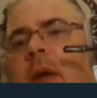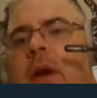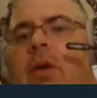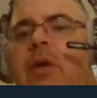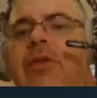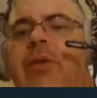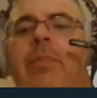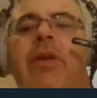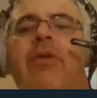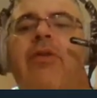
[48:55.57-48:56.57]
Adara
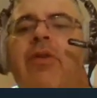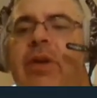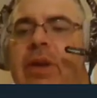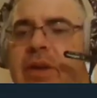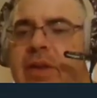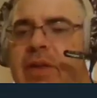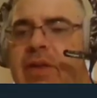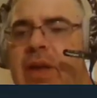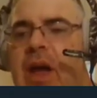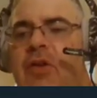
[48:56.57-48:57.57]
simply stood.
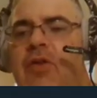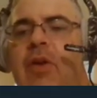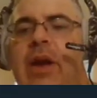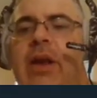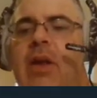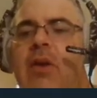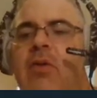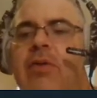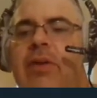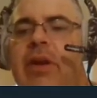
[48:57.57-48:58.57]
The ice dragon
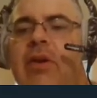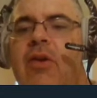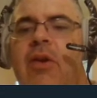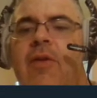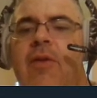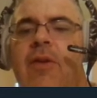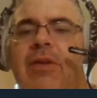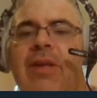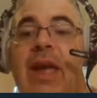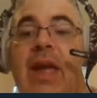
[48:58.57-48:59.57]
looked at her for
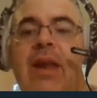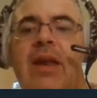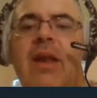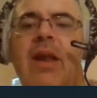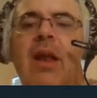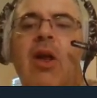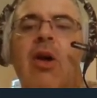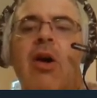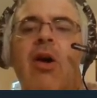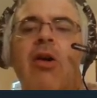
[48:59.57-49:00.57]
10
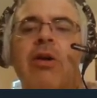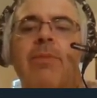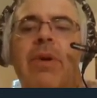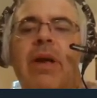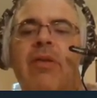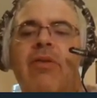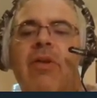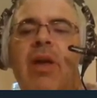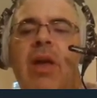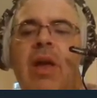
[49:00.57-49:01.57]
long heartbeats
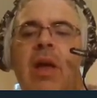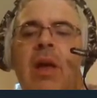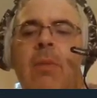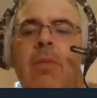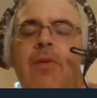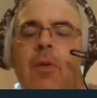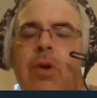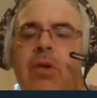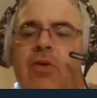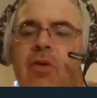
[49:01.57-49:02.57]

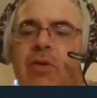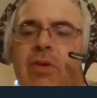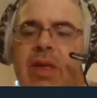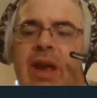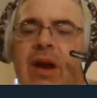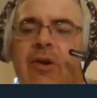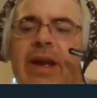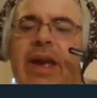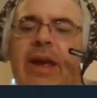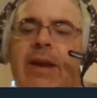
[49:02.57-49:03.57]
before it took to the air
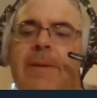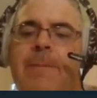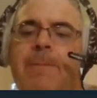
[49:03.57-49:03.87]
again.